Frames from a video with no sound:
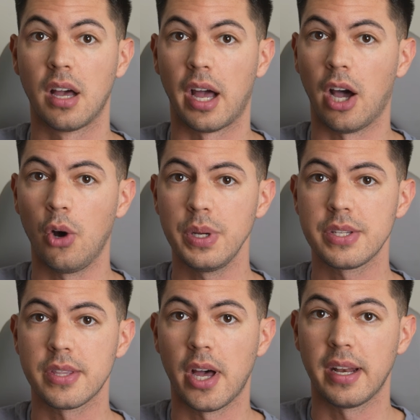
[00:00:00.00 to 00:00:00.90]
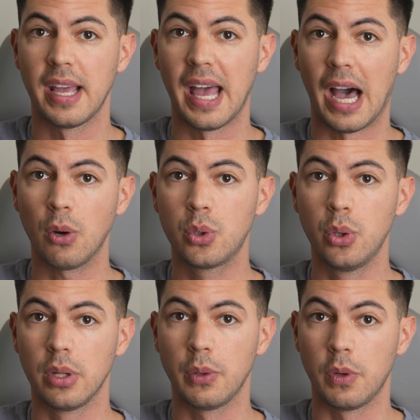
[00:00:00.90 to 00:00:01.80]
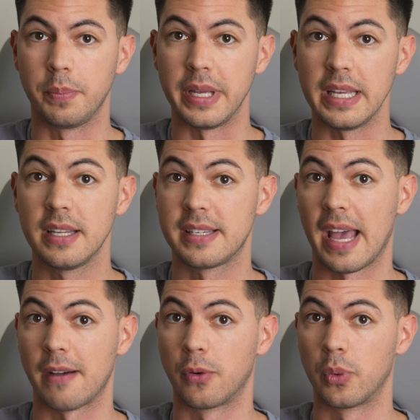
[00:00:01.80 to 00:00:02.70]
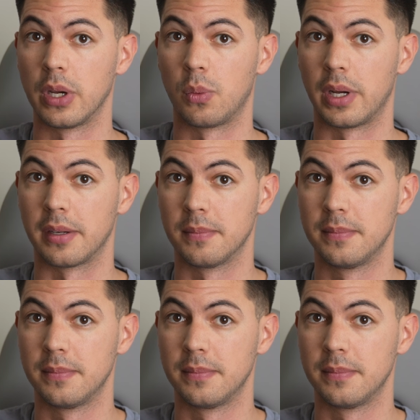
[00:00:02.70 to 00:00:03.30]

I always thought how cool it would be to have a real one.